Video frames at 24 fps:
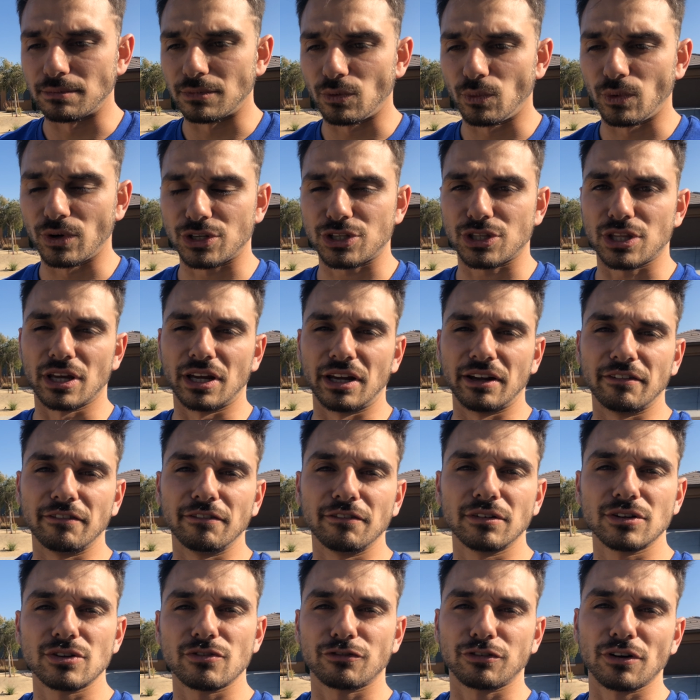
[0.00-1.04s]
with the
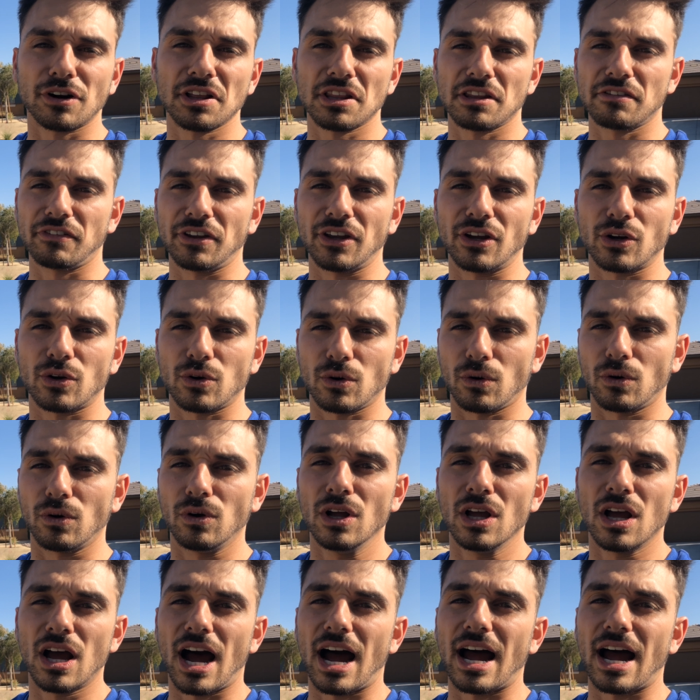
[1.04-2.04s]
front of the vehicle,